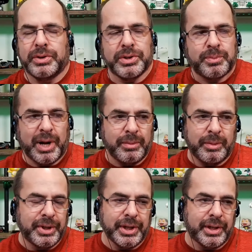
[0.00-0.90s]
there's
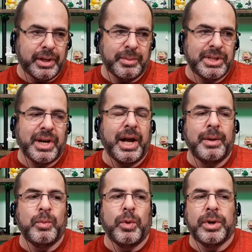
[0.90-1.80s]
probably going to come a
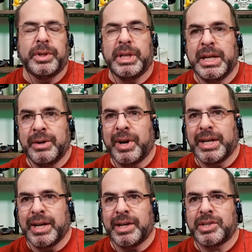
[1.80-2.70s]
time where
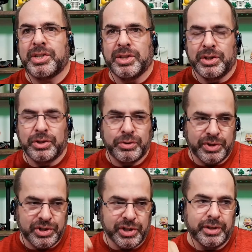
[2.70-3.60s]
right next to the
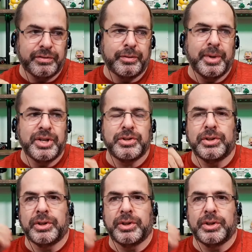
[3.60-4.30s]
nutritional information,